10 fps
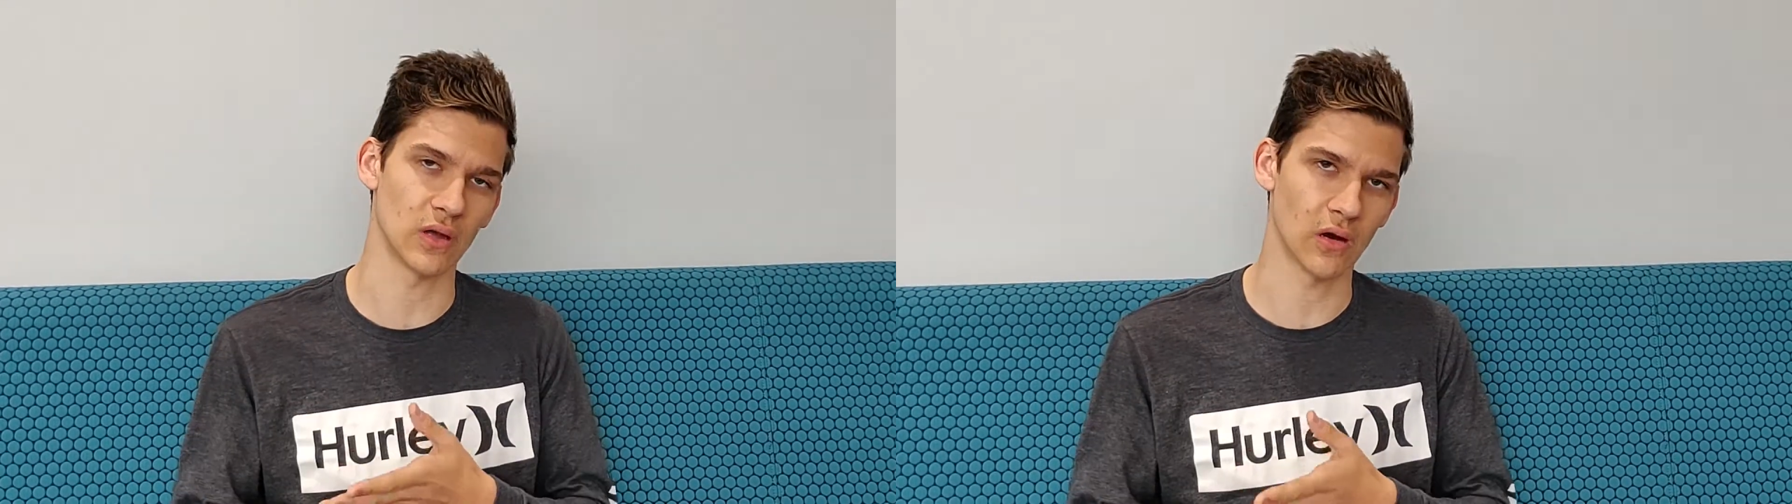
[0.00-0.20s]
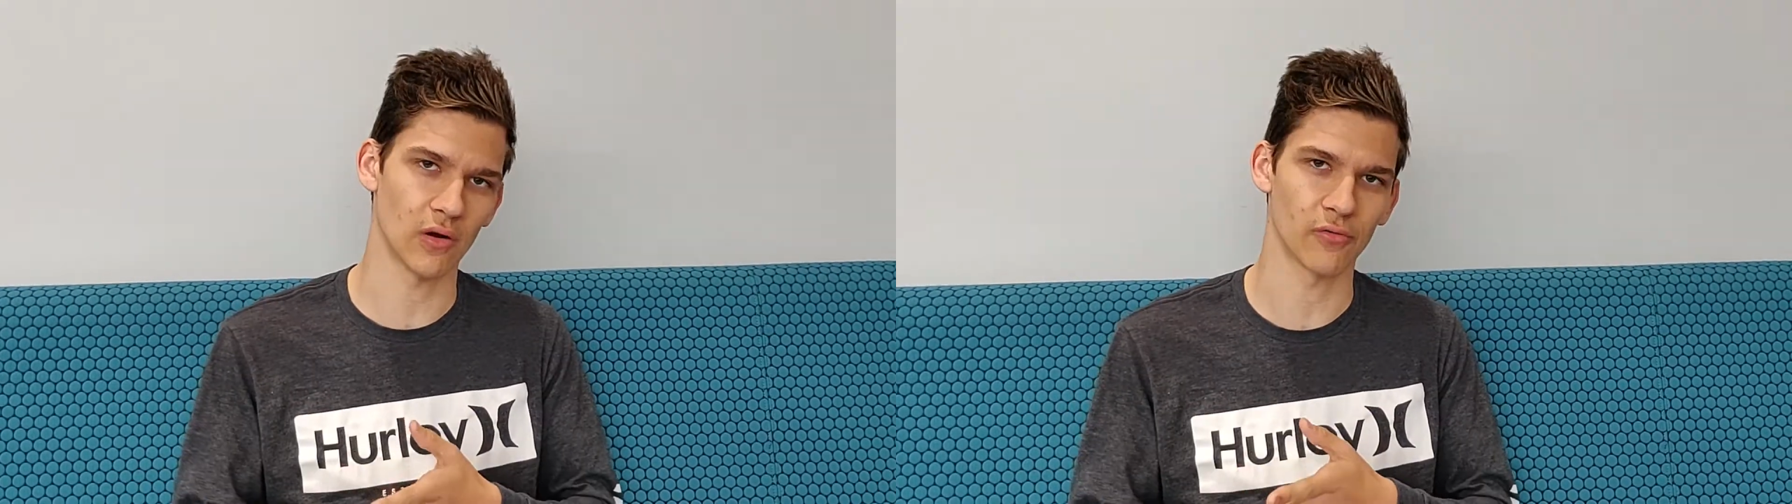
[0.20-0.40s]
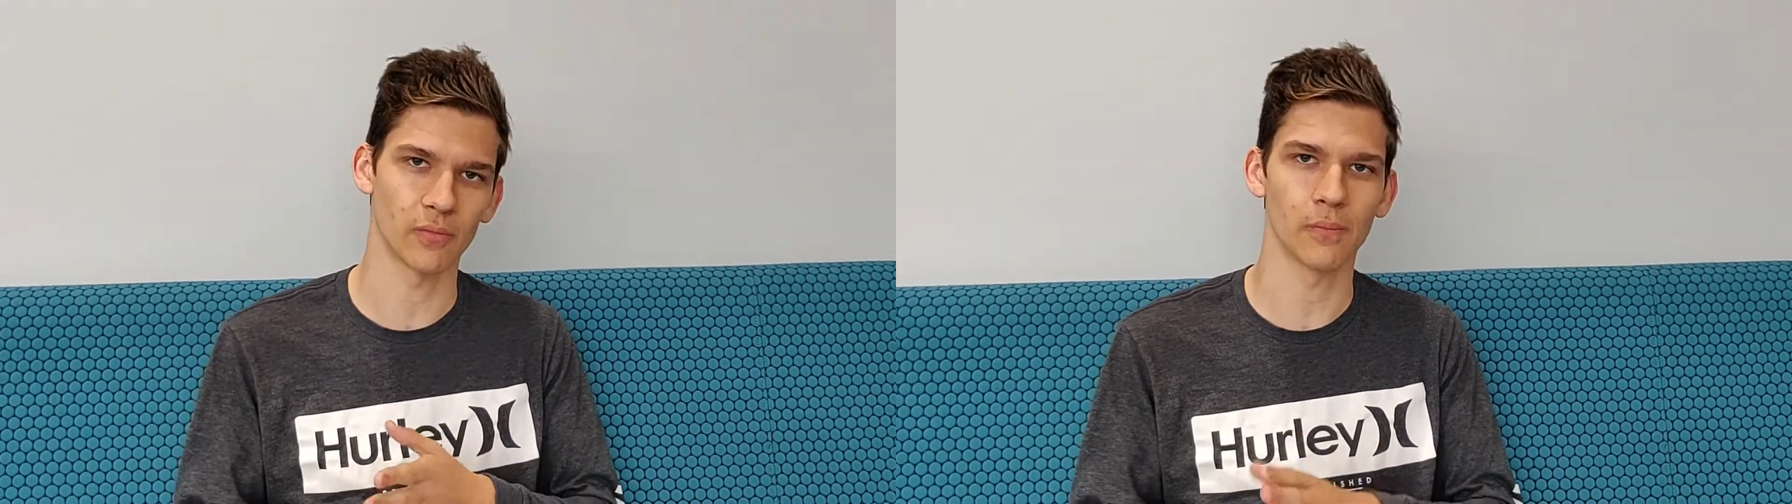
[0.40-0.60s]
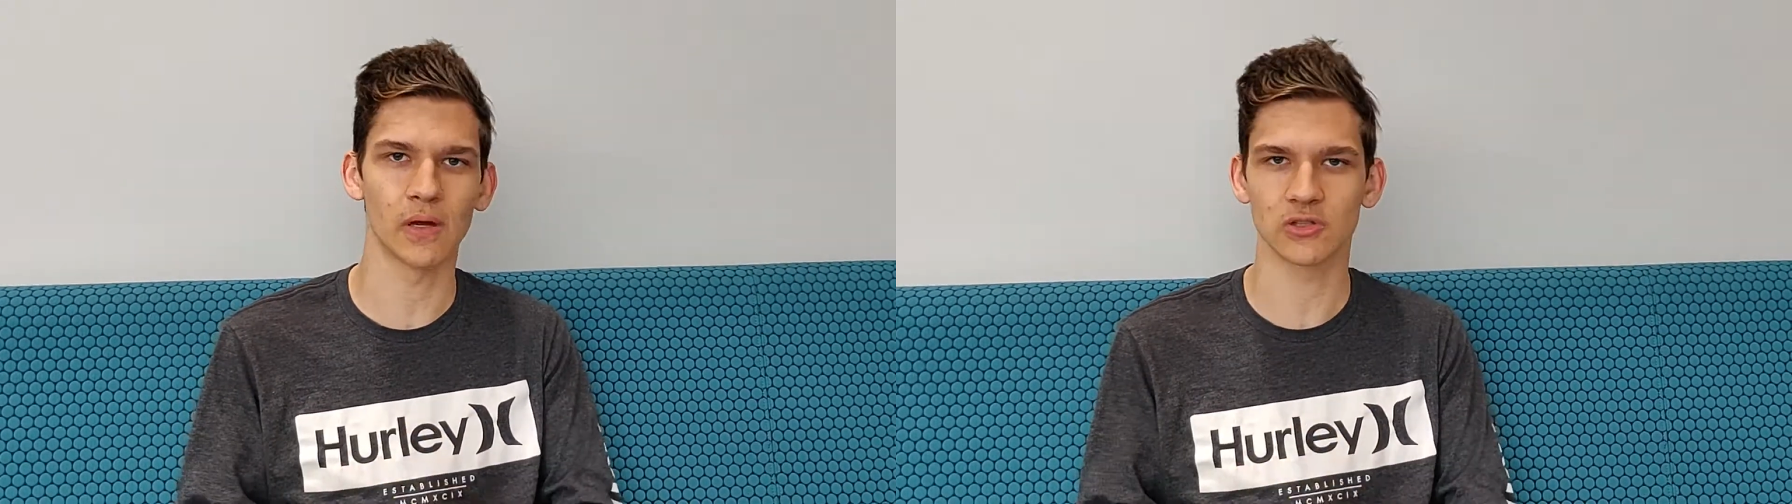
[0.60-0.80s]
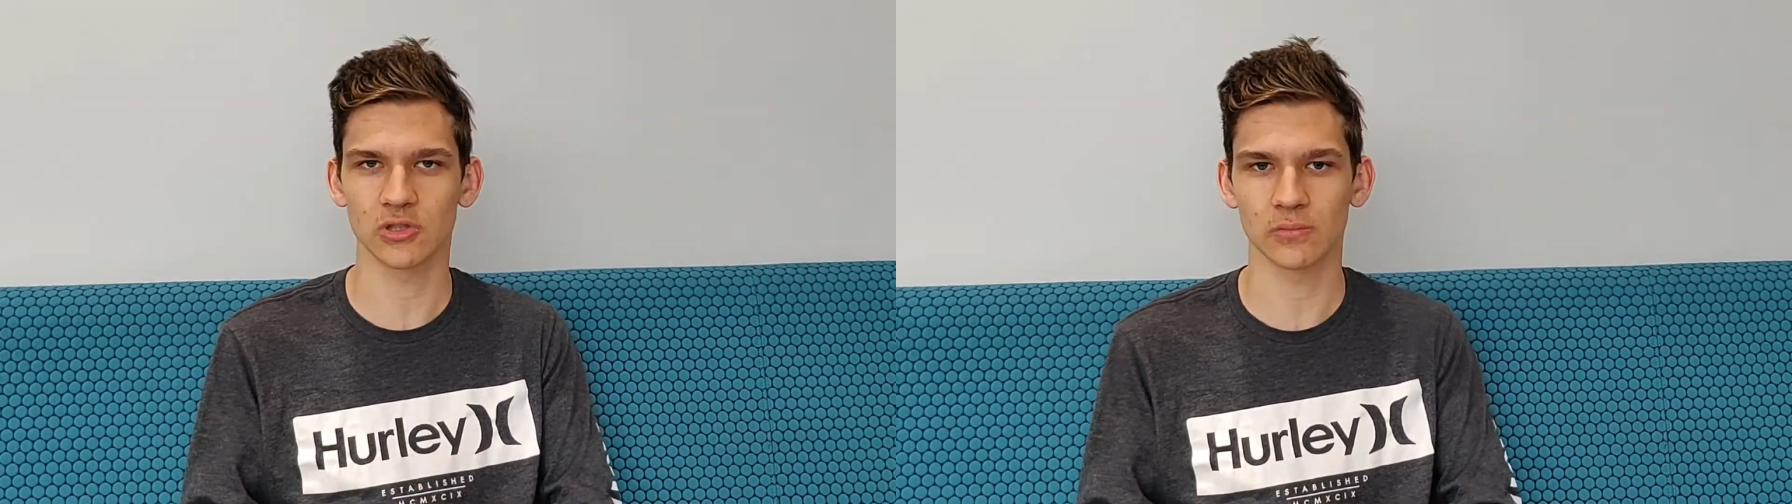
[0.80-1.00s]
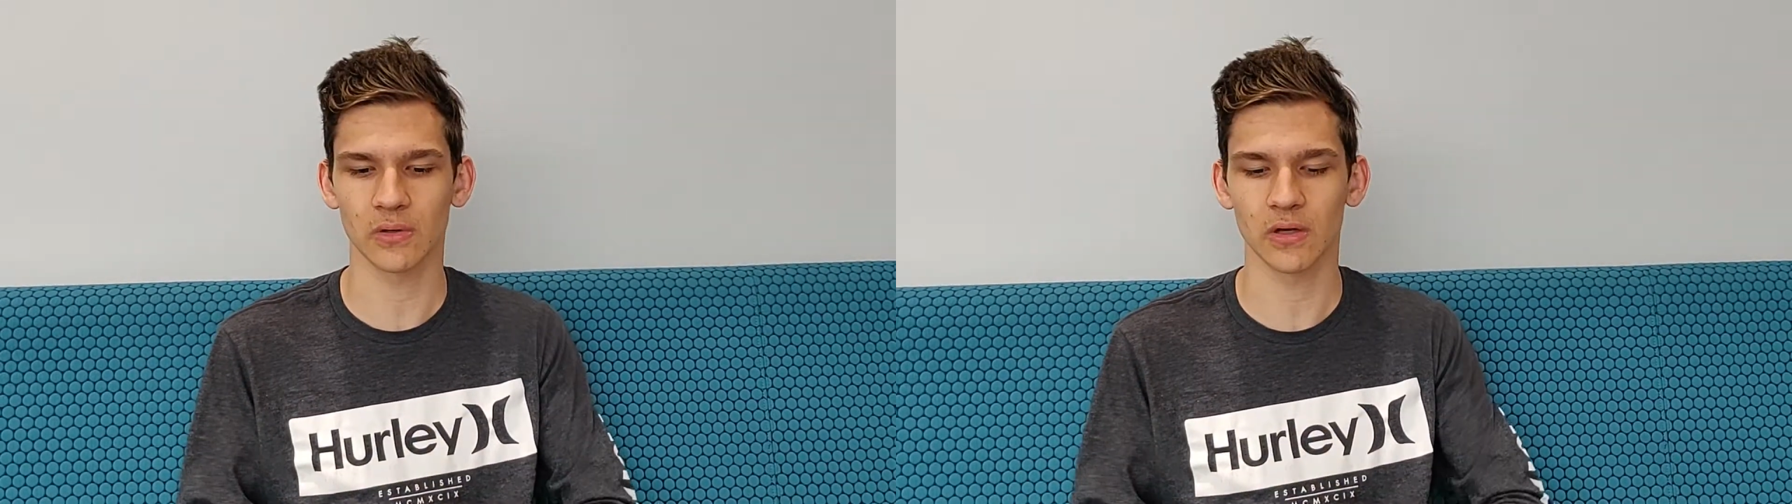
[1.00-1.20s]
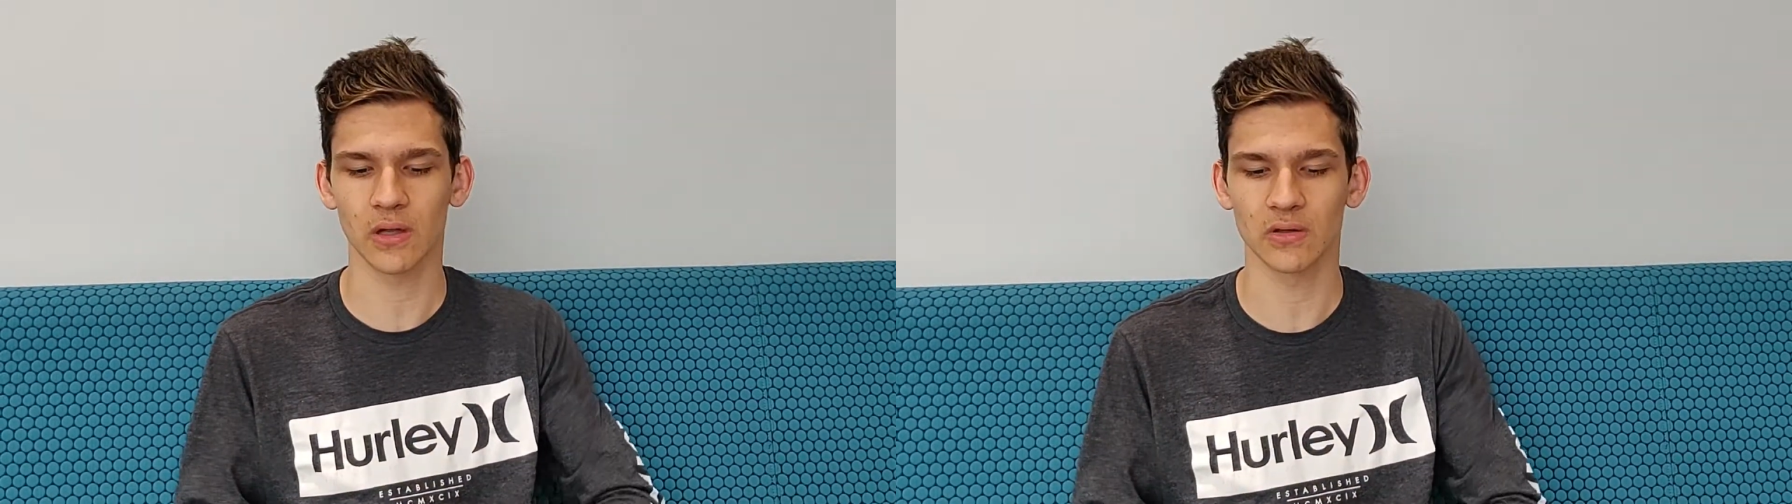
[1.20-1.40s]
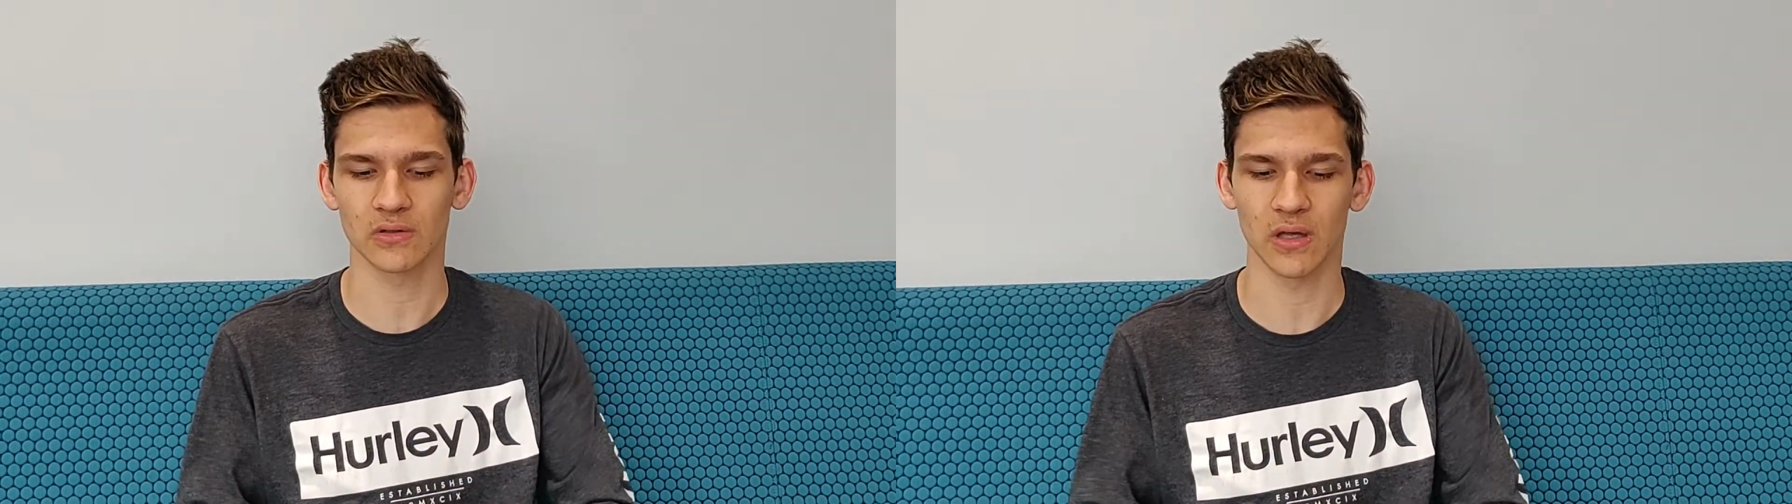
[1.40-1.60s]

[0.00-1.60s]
error from measurement